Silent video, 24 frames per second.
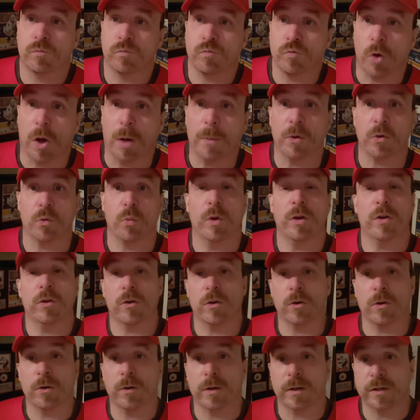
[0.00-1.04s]
Robert
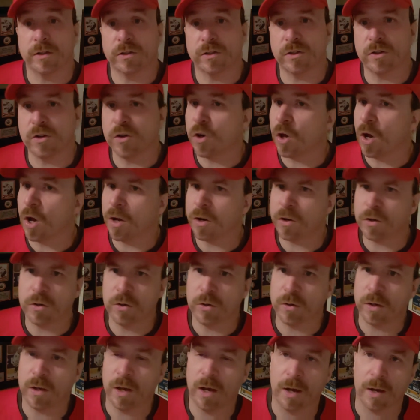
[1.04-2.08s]
Whittaker is not a
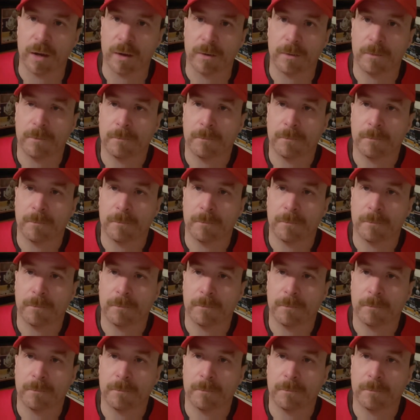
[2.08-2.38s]
good guy.